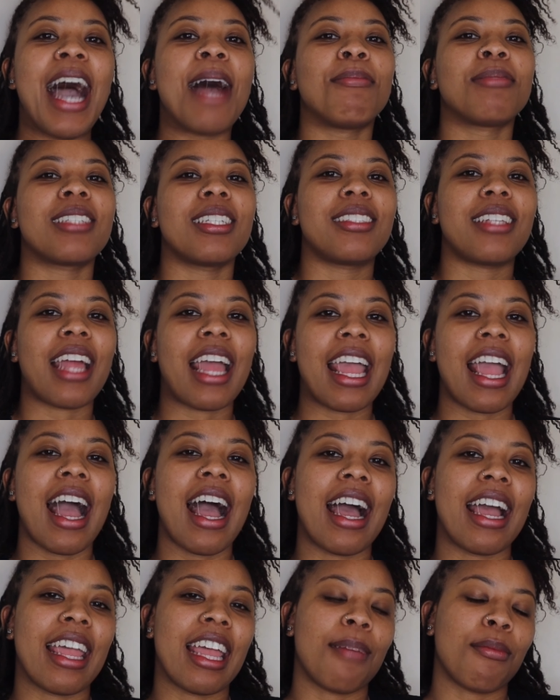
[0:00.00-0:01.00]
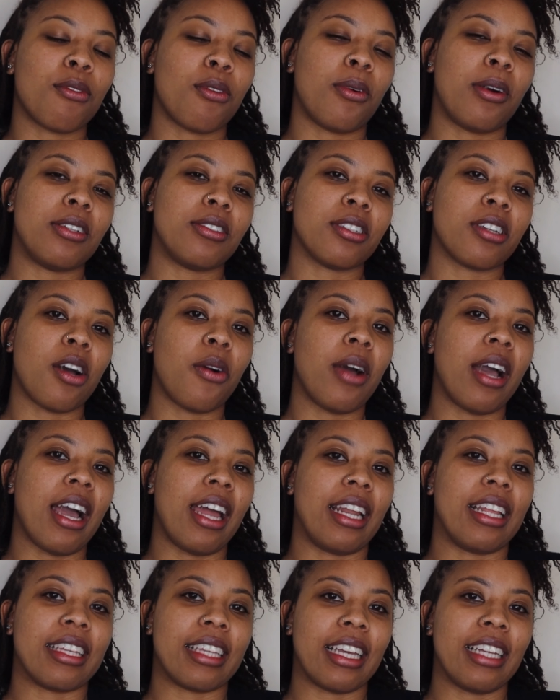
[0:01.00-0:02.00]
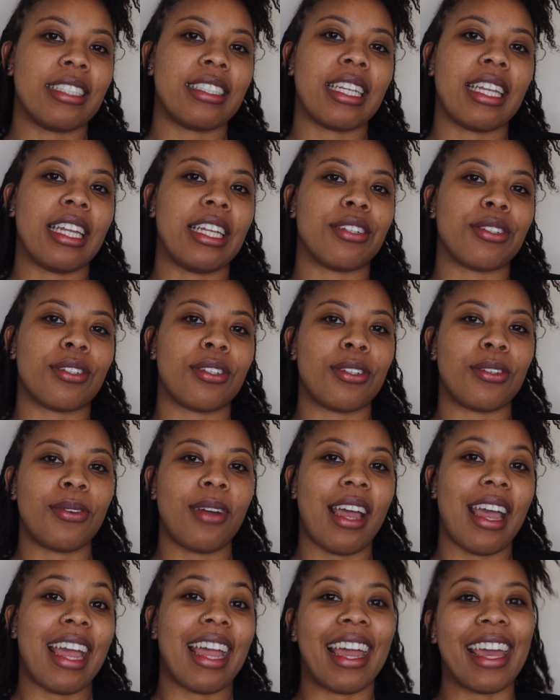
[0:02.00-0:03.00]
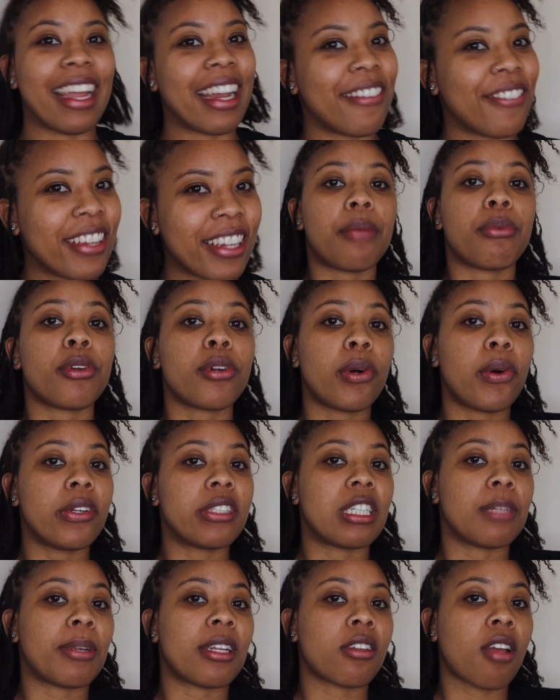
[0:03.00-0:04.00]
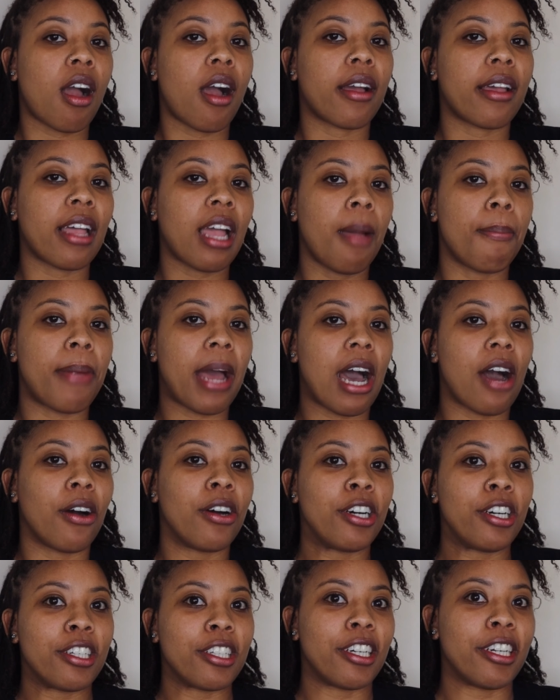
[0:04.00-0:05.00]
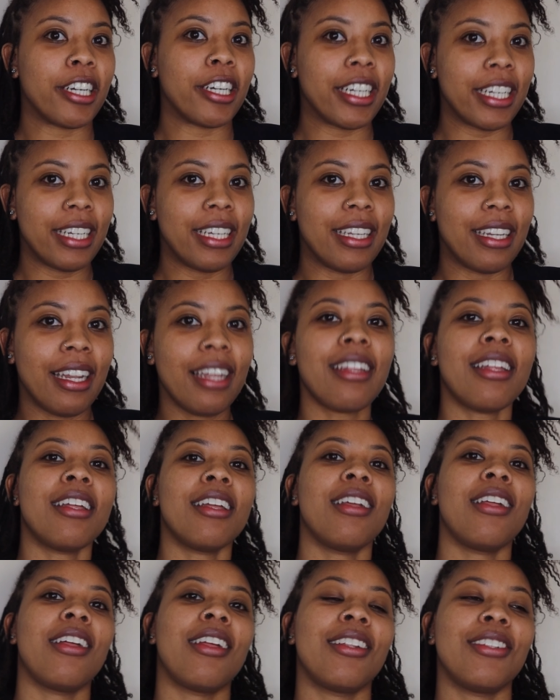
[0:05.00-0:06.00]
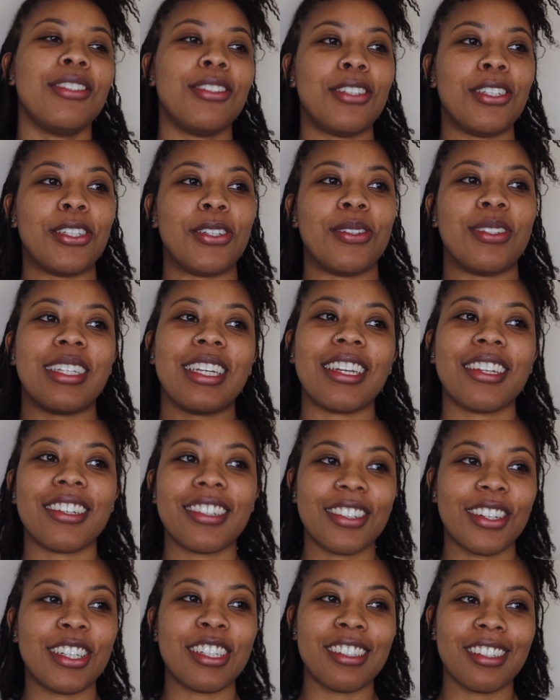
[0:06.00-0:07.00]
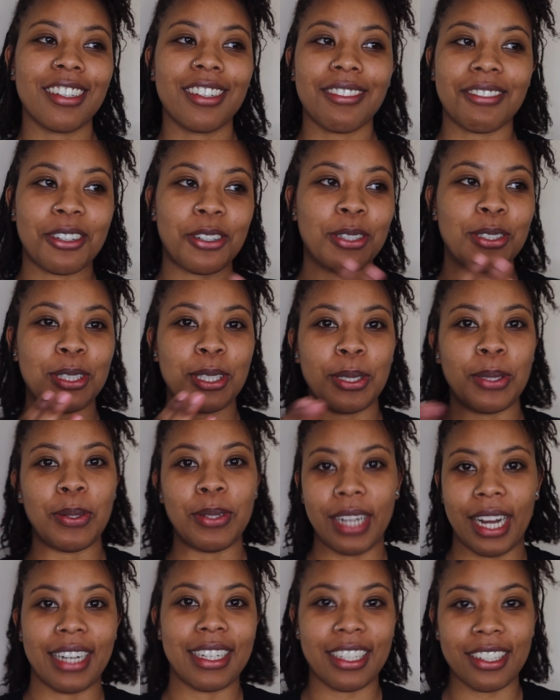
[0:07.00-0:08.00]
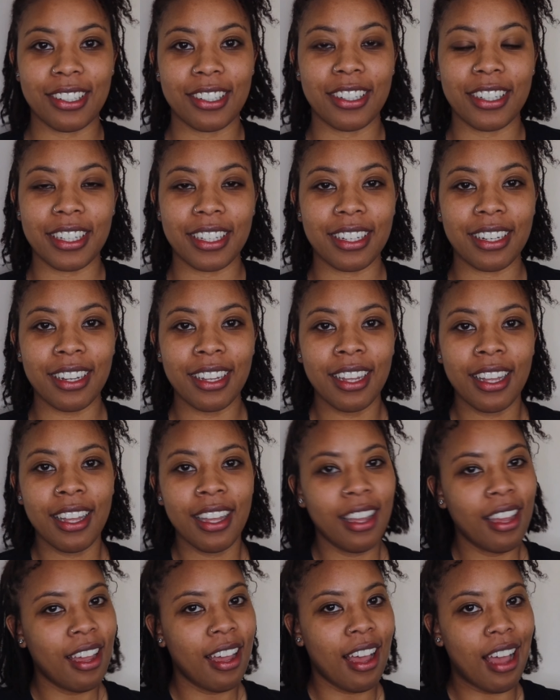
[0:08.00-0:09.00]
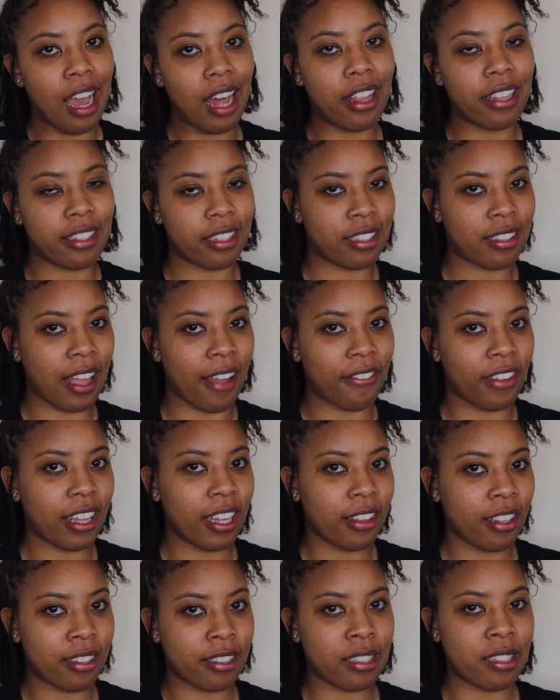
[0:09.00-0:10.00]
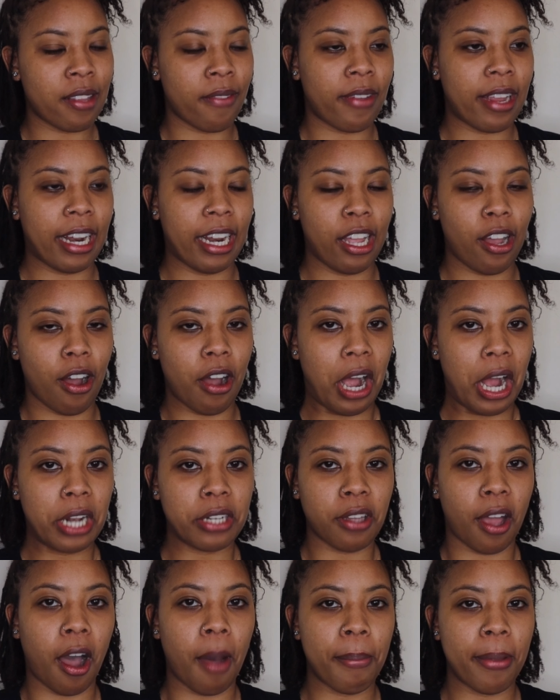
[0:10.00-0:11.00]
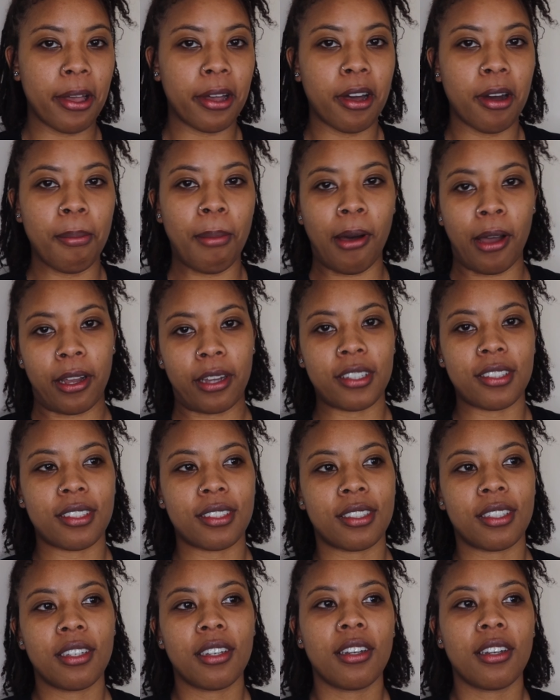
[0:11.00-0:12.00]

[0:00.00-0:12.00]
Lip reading: Today I am going to go ahead and get into a hair video. We're going to be talking about a grid. Do you need a grid or do you not need a grid? I feel like this is a very hot topic amongst